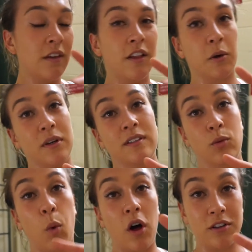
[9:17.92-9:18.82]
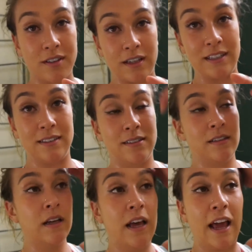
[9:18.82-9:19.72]
there was wall sits,
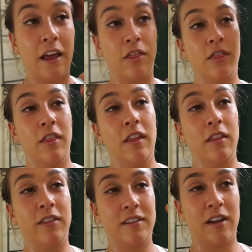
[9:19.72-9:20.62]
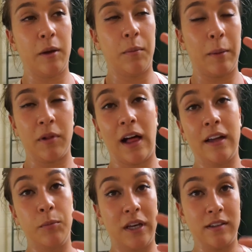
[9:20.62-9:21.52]
and this time I'm
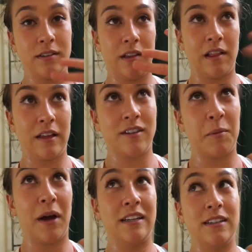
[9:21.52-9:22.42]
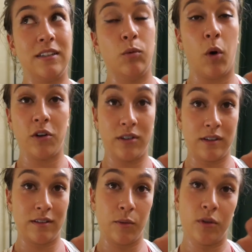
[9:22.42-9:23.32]
glad because the last time I did wall
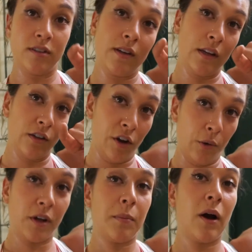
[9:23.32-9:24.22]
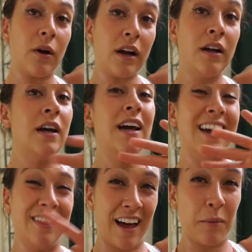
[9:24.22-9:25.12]
sits it was in toning power,
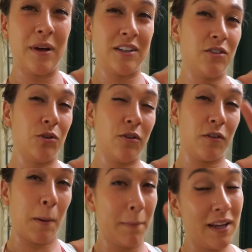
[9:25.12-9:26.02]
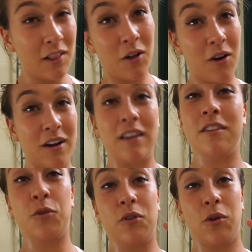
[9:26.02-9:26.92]
and that makes you do it for a minute long, and
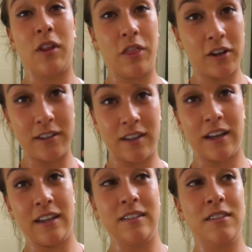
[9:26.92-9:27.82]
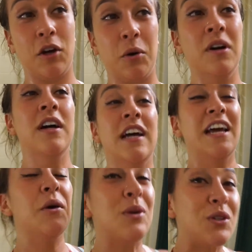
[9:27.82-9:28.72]
this was only 30 seconds, so
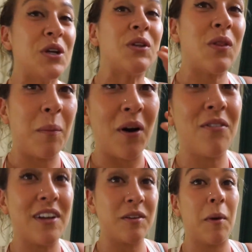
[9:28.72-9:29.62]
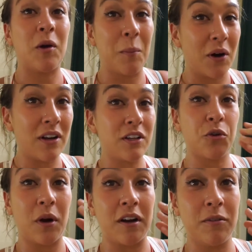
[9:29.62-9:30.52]
it was just the perfect amount of burning
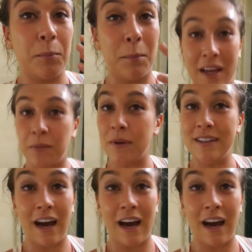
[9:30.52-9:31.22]
to where it made me